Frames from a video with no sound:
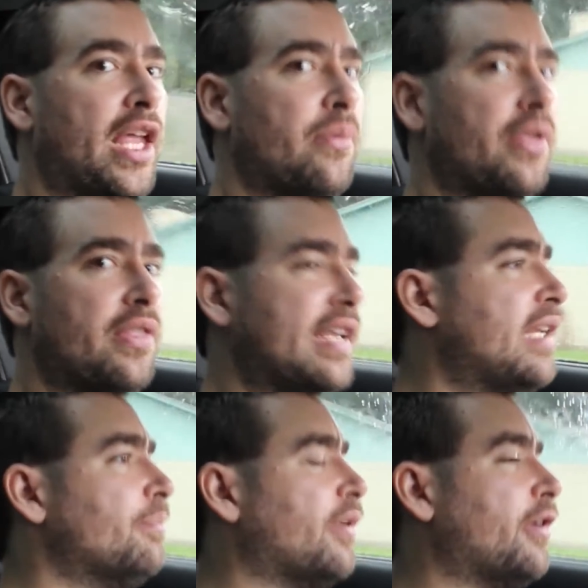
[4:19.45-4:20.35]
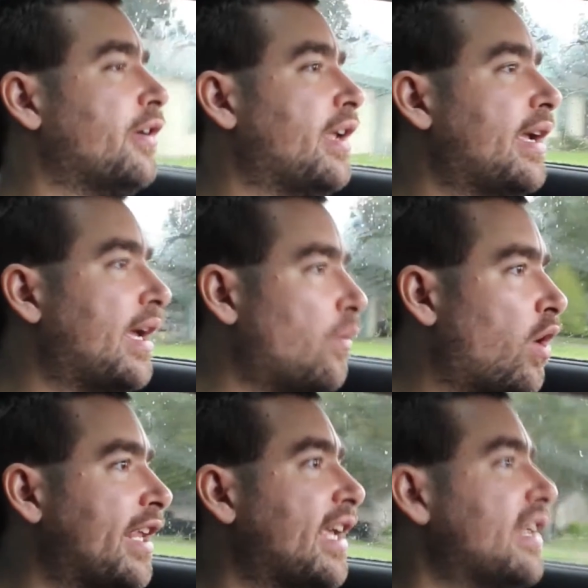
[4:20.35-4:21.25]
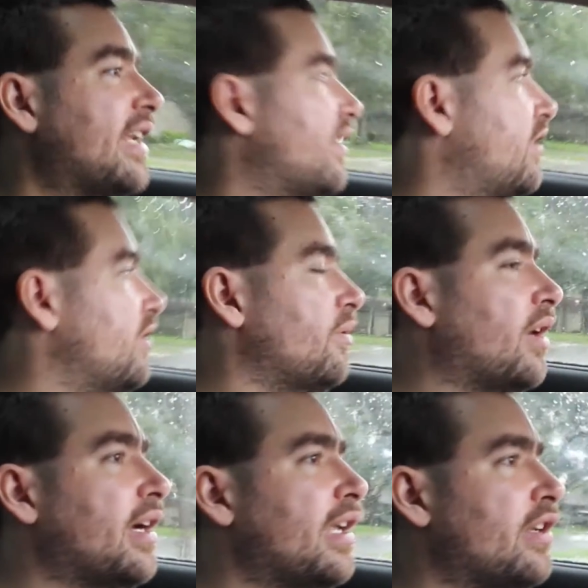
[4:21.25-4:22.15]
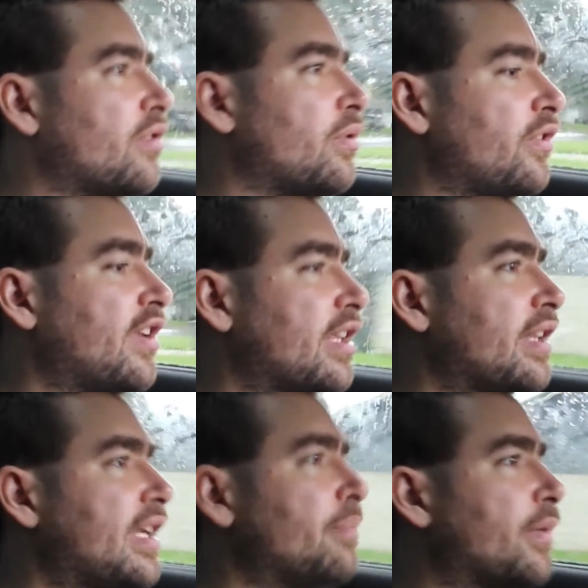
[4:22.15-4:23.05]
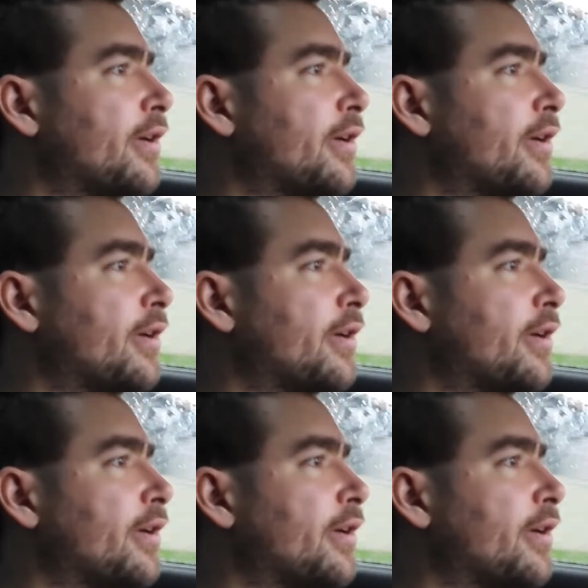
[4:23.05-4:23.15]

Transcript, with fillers: playing with lean burn and want to get into uh, into cruising and lean